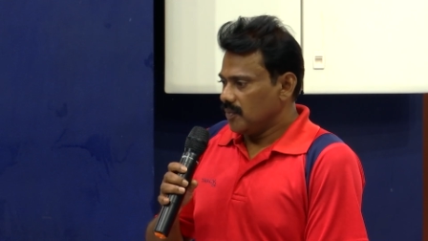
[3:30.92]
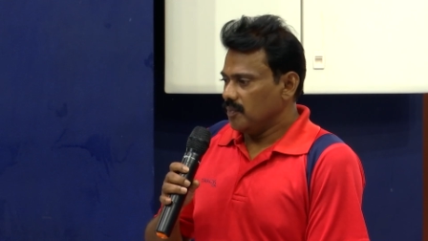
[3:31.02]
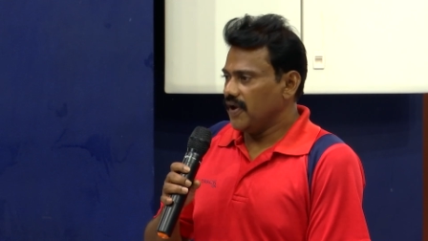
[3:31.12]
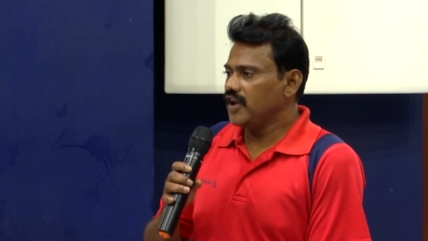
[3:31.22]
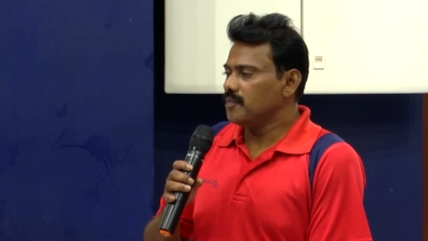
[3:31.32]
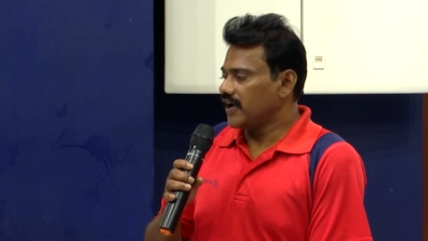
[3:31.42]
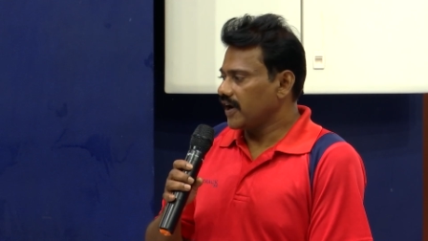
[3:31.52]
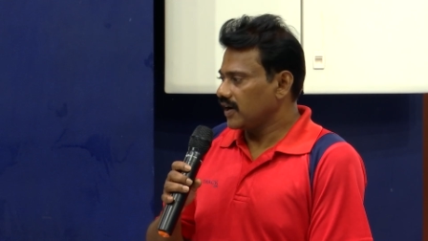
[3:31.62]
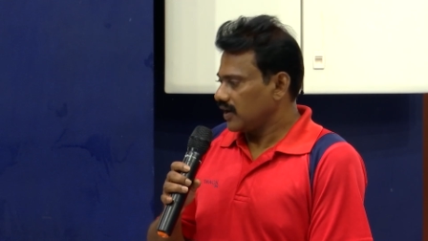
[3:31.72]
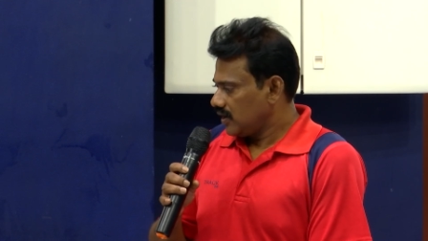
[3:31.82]
many
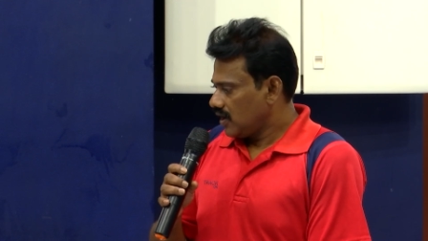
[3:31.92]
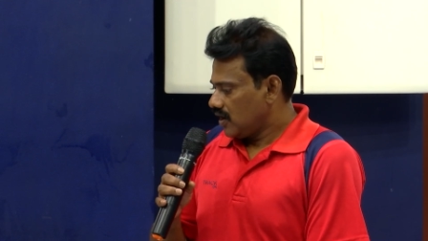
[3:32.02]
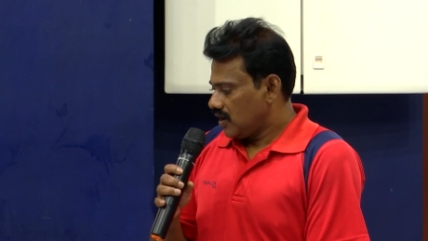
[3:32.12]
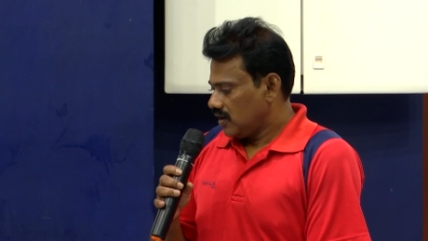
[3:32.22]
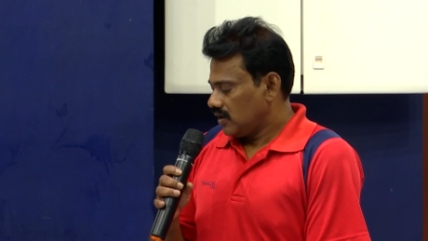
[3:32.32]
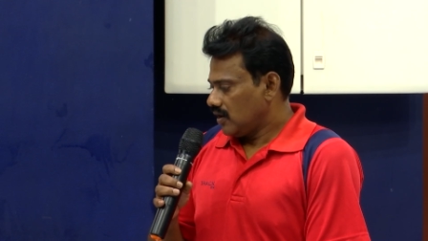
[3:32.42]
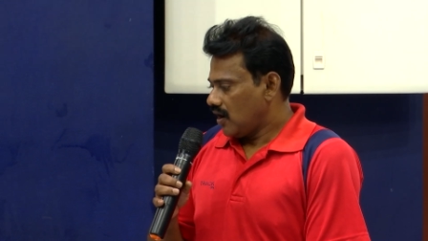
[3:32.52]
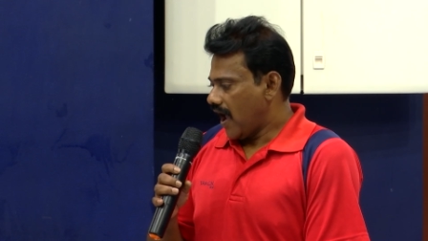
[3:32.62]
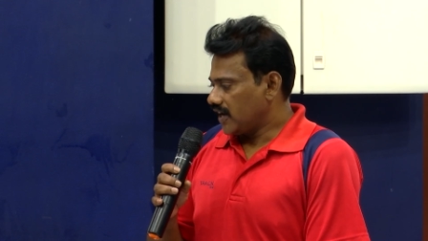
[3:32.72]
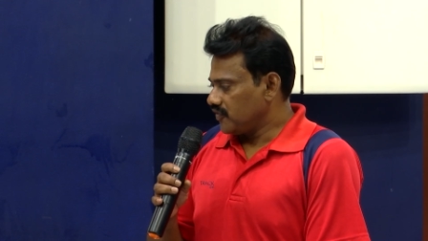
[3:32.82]
better
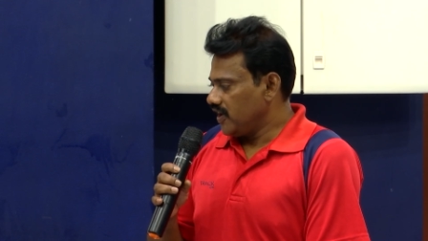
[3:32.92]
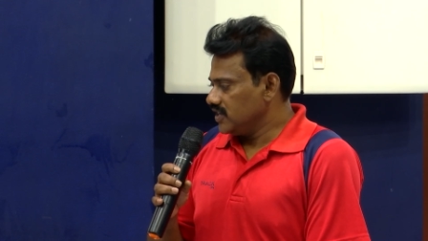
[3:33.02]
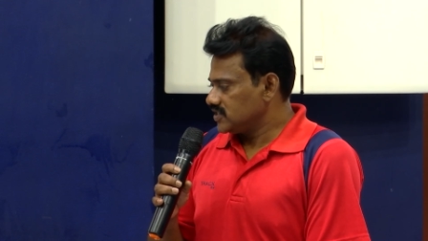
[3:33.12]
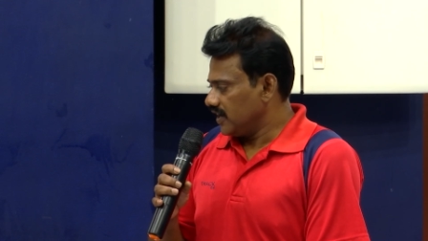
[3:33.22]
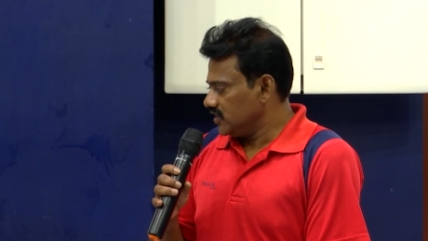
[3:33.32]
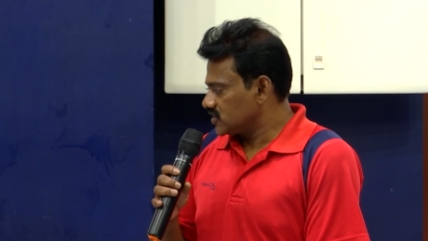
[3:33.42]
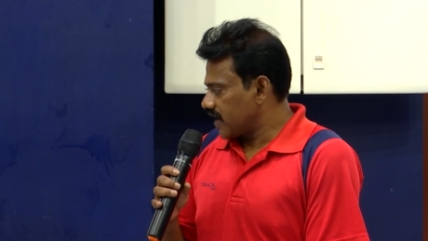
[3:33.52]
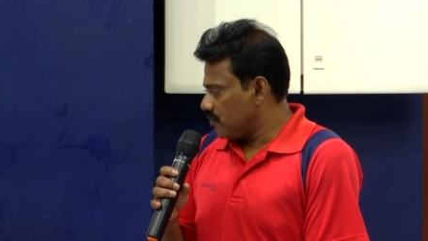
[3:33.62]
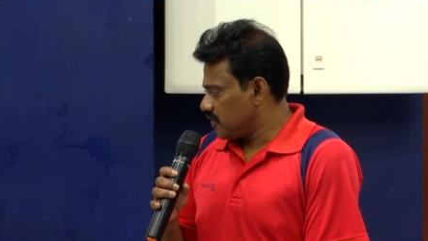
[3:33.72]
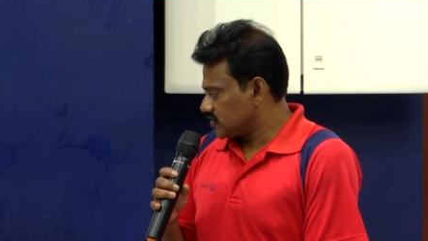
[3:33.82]
activities in this
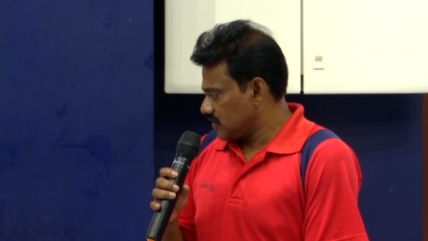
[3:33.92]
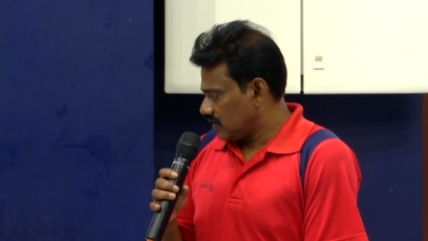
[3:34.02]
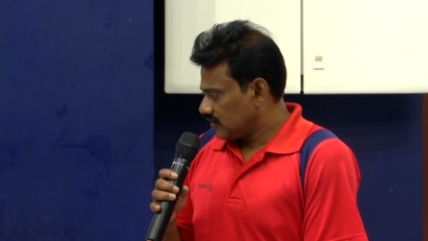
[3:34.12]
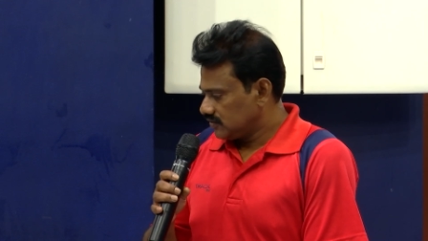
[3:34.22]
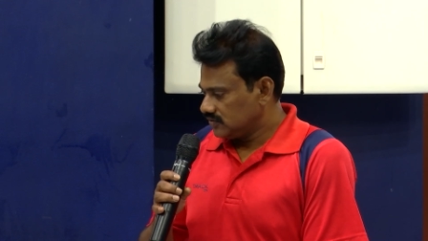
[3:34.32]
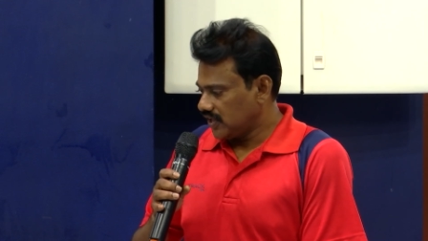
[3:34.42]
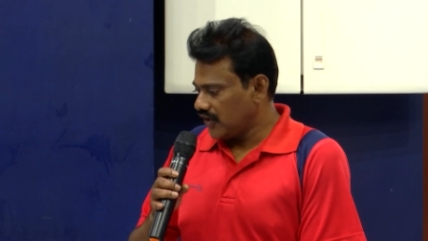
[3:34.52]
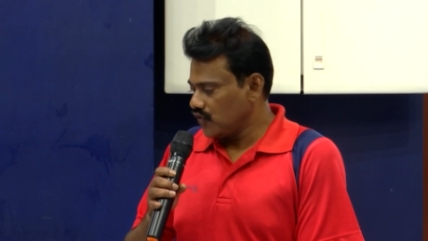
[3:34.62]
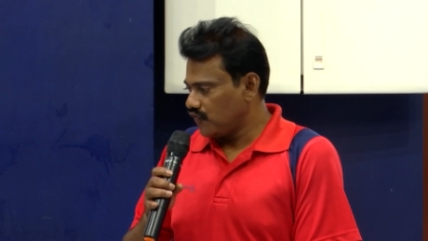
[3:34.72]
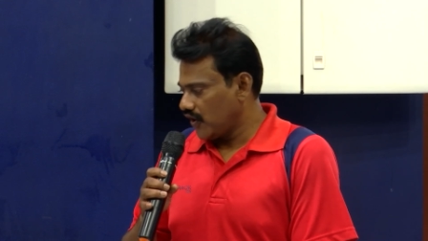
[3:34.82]
campus, sir.
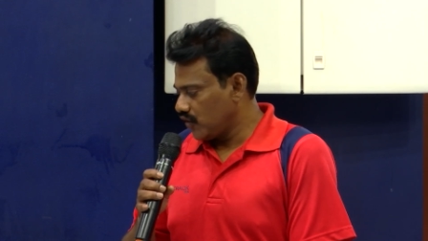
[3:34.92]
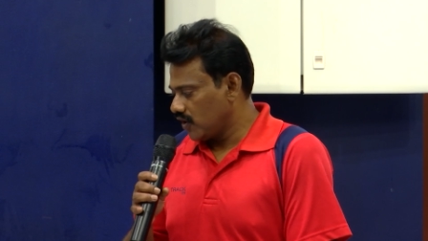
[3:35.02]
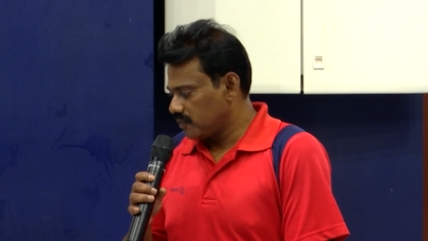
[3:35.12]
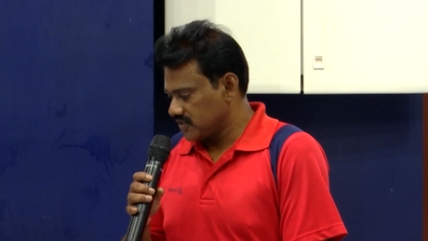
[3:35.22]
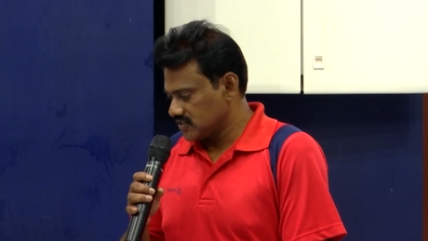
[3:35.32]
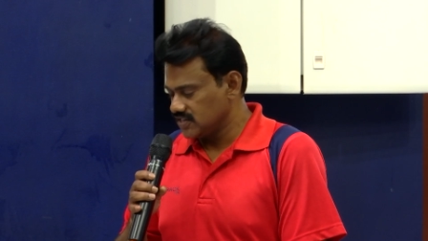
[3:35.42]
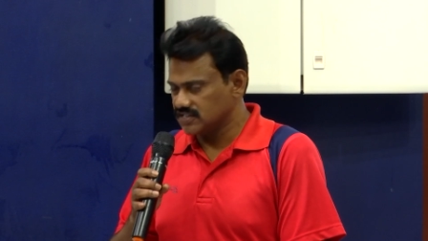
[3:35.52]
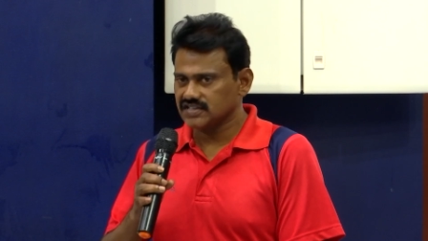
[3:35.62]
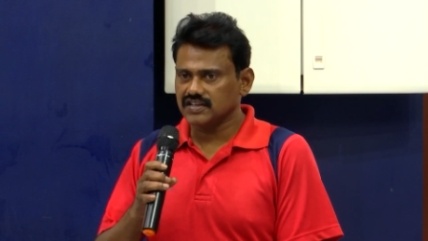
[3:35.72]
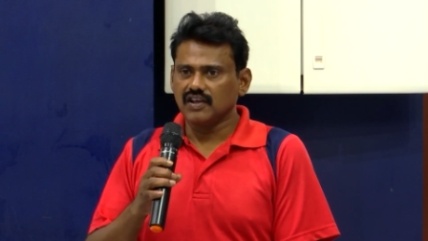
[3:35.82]
Thank you for your
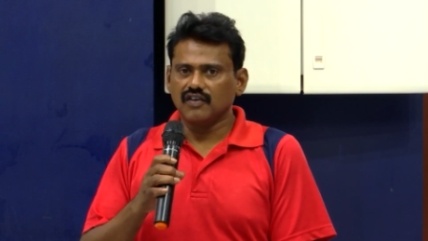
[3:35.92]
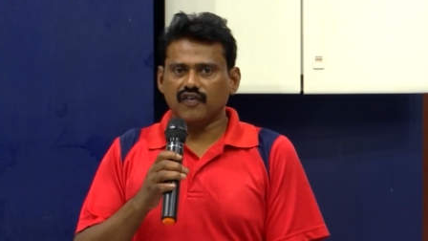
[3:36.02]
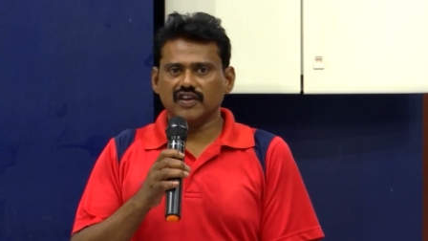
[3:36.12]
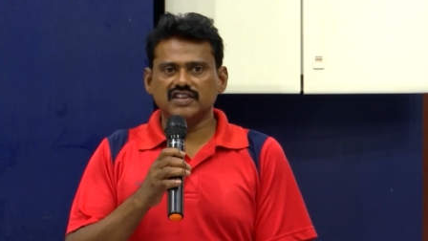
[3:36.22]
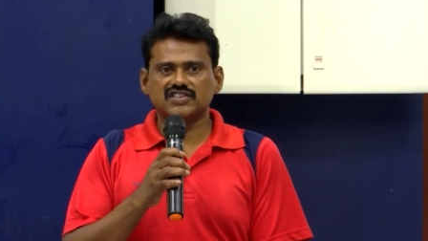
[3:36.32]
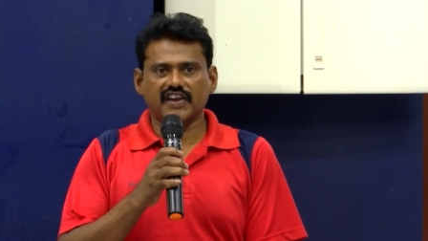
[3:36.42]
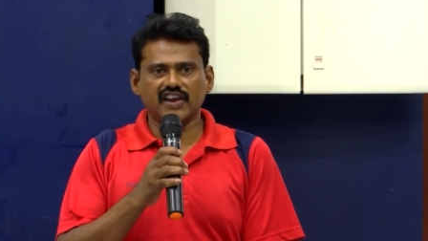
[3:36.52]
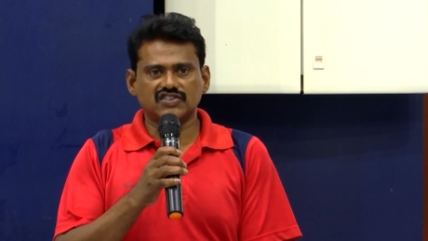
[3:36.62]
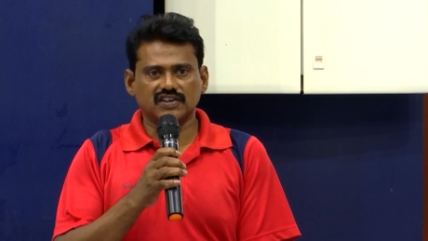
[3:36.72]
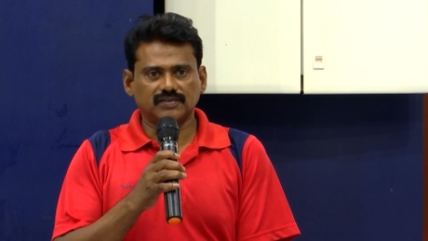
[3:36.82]
presence for this
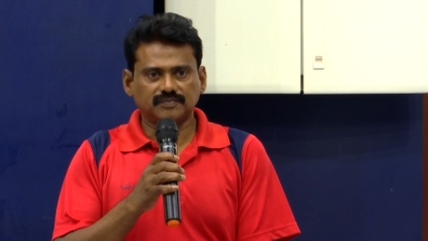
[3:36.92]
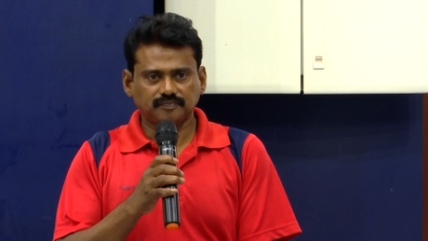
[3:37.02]
occasion.